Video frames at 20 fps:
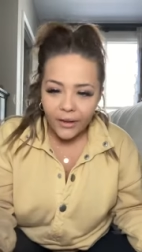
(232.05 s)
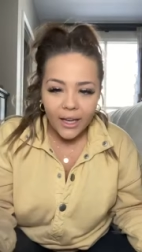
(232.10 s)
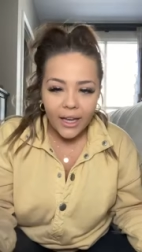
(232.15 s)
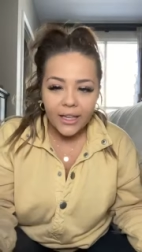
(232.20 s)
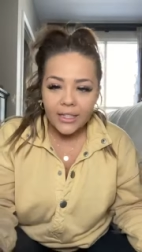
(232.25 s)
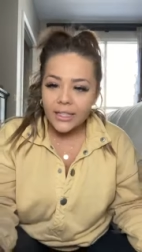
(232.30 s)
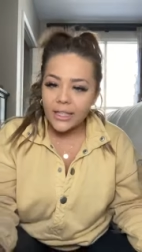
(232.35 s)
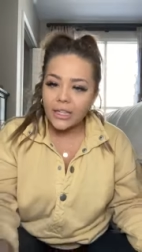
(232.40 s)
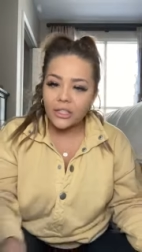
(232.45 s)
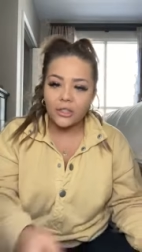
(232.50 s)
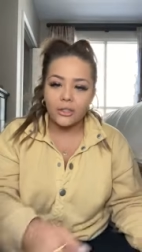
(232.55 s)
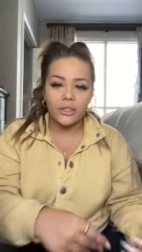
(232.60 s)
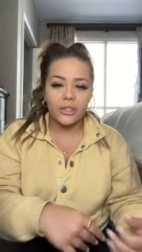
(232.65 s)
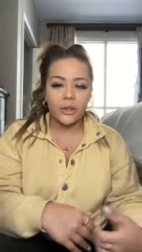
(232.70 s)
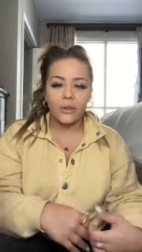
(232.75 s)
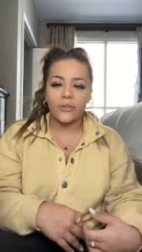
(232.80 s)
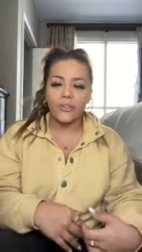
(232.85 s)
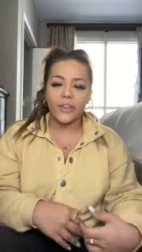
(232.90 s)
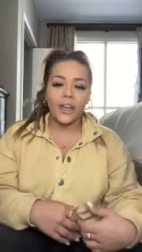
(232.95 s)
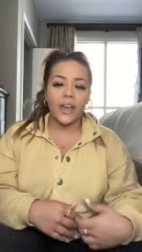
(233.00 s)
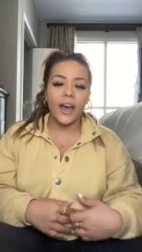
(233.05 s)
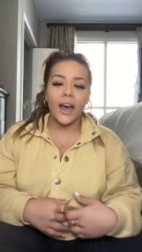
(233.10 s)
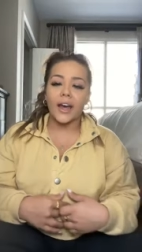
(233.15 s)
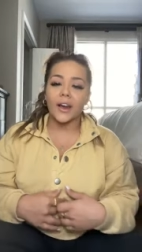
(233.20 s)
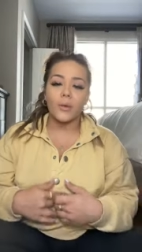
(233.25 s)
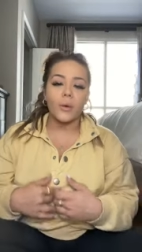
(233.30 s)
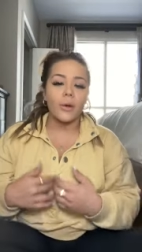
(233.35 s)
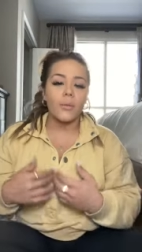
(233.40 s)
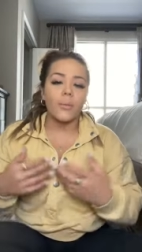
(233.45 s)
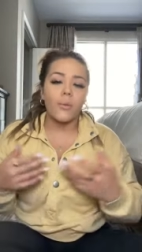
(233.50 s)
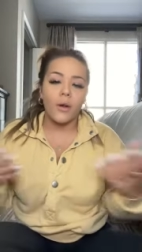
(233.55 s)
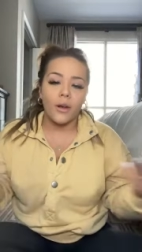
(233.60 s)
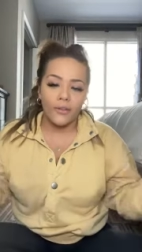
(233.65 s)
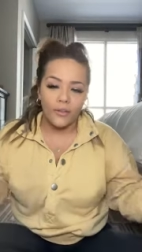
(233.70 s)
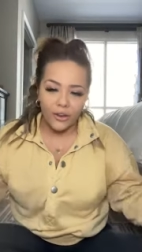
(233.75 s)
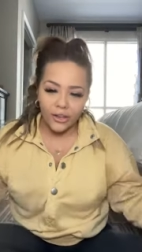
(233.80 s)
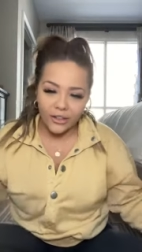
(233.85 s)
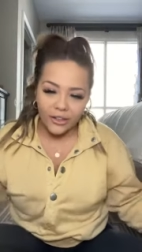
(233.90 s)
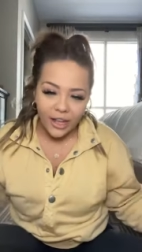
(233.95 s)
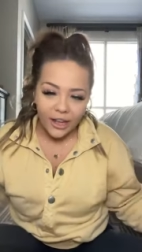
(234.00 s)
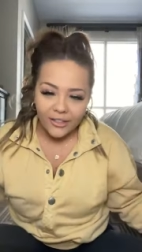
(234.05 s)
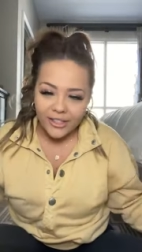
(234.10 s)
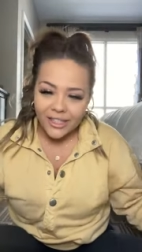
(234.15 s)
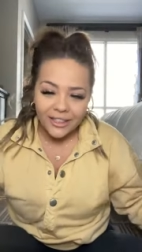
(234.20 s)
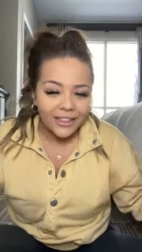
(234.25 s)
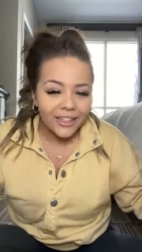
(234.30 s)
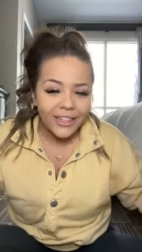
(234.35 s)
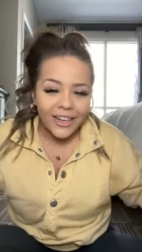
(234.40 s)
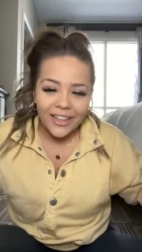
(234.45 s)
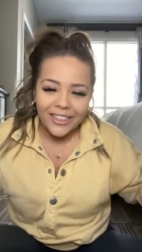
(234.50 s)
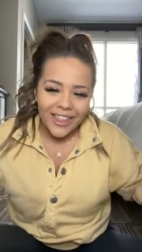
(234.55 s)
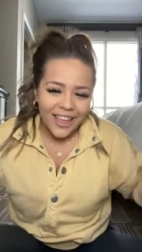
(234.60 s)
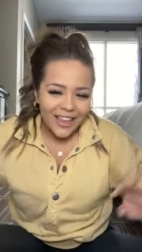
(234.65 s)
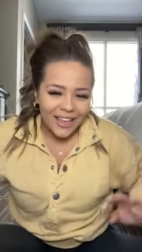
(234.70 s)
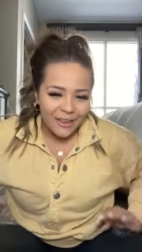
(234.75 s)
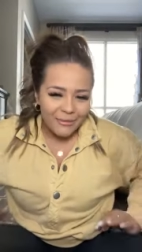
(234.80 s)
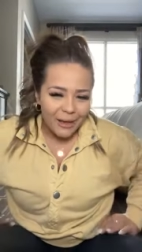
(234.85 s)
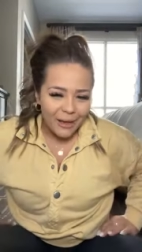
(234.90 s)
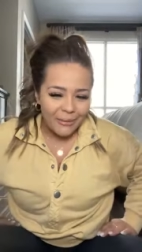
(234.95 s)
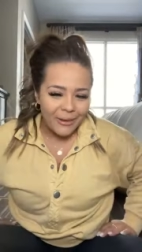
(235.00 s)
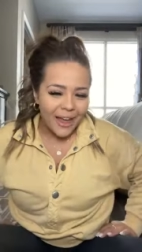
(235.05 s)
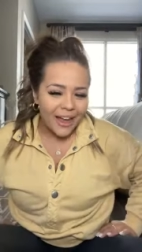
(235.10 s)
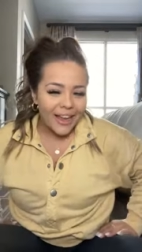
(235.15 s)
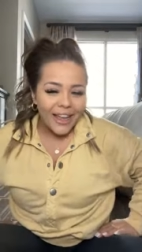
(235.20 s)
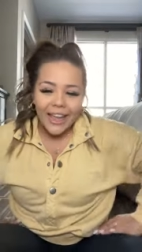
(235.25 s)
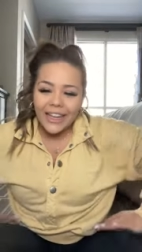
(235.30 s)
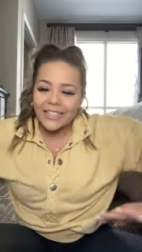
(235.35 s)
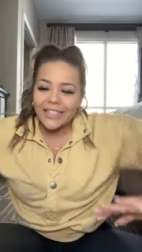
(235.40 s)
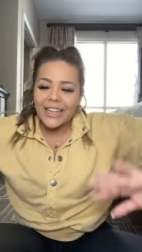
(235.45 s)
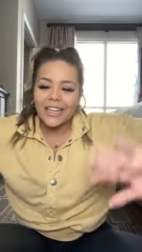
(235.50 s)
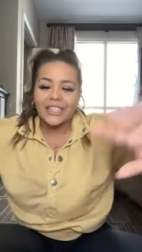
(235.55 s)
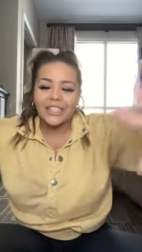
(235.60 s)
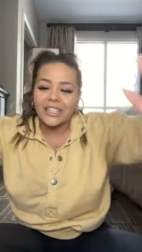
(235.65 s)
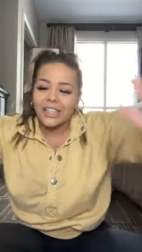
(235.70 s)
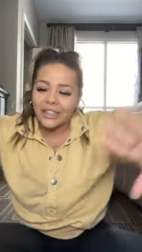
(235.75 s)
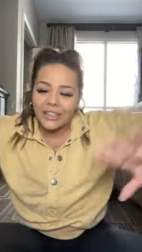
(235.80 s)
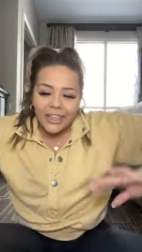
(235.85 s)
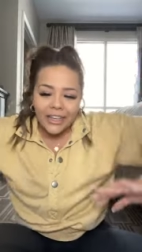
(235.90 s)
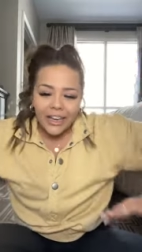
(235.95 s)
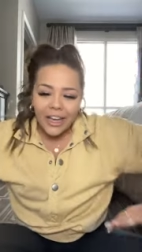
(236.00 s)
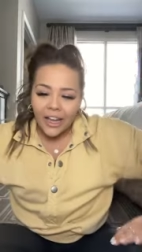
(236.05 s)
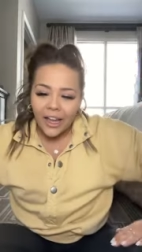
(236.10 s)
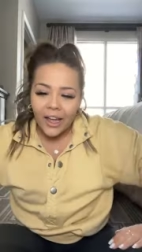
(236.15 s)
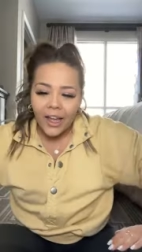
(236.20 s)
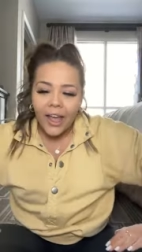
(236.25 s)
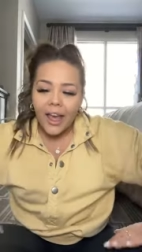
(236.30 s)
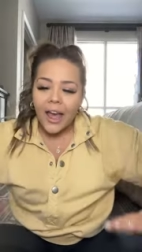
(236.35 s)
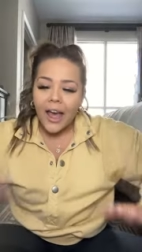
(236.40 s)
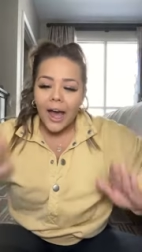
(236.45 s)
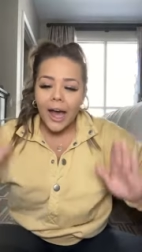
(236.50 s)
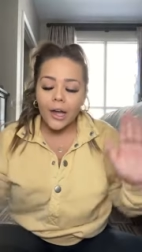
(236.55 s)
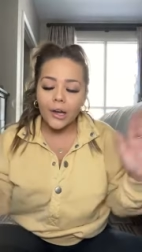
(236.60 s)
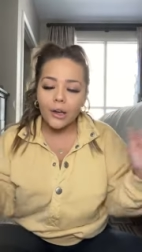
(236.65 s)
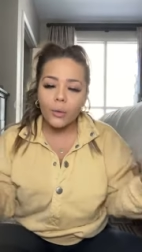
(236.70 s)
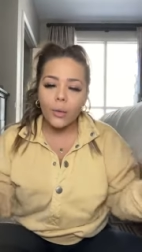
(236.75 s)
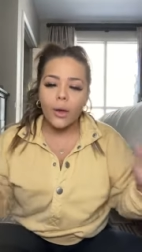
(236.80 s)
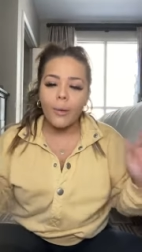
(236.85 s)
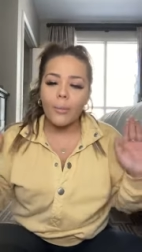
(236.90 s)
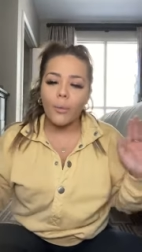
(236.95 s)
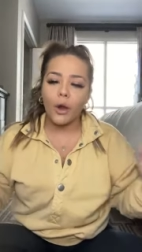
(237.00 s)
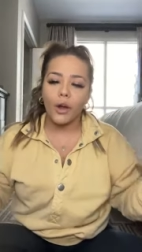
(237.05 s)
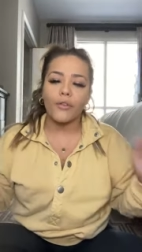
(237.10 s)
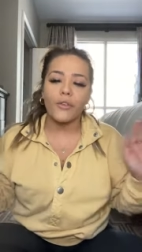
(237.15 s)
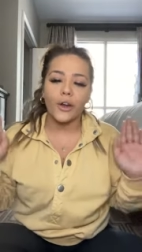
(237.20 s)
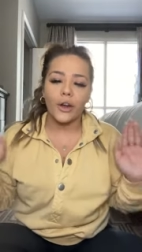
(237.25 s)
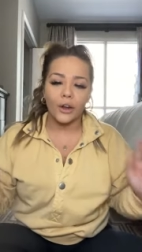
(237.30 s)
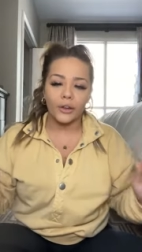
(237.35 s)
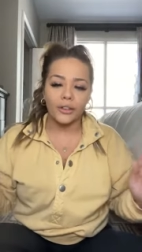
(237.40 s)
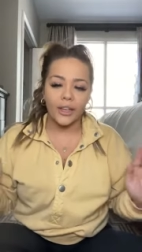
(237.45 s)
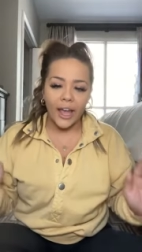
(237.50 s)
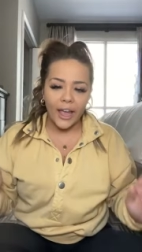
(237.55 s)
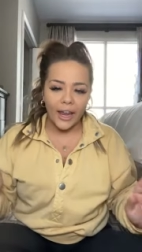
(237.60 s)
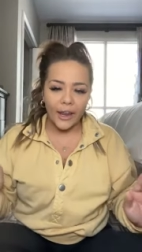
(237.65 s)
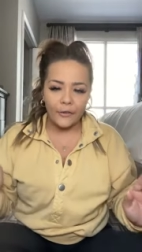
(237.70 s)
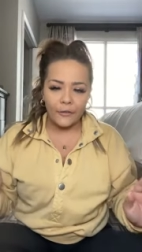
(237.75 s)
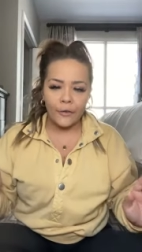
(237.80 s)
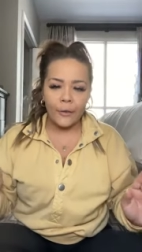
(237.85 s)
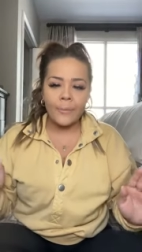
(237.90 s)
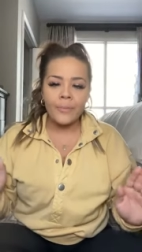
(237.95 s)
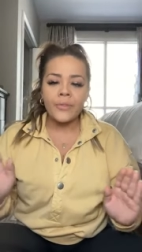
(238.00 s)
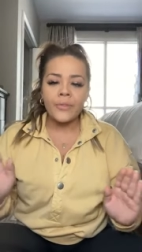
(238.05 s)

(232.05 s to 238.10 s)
I can't teach you, Sophia, how to want more for your life. Selena, thank you, baby. I can't teach Selena how to want more for her life.